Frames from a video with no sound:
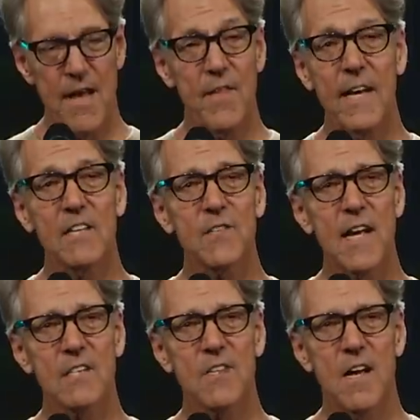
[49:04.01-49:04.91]
And then he
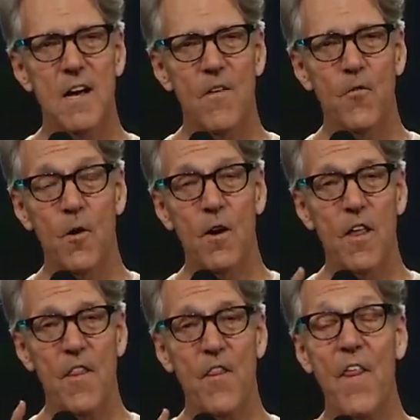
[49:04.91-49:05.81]
says,
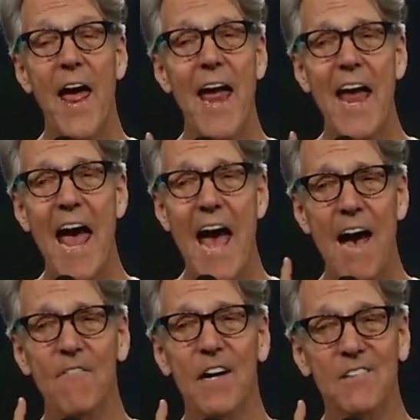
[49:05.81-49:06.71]
For they
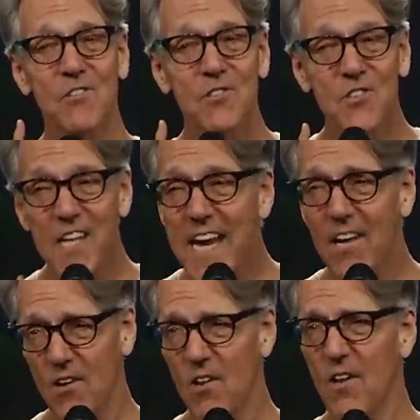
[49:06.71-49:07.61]
have a
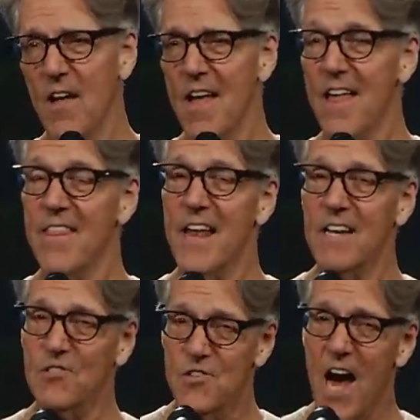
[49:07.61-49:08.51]
zeal
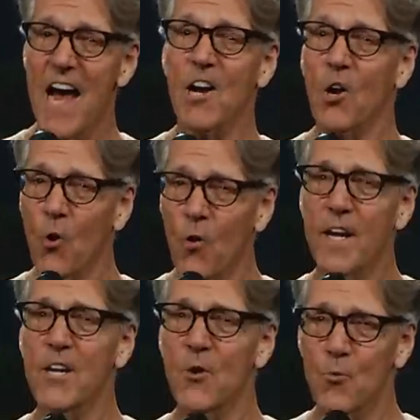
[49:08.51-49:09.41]
that is not
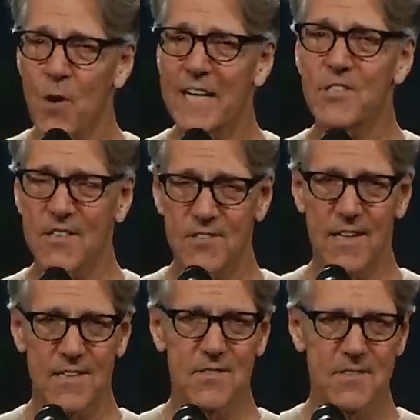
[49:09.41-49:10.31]
according to
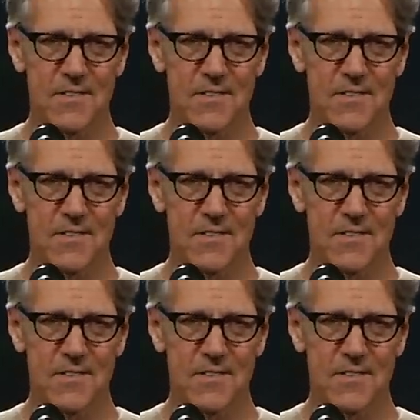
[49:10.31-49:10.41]
righteousness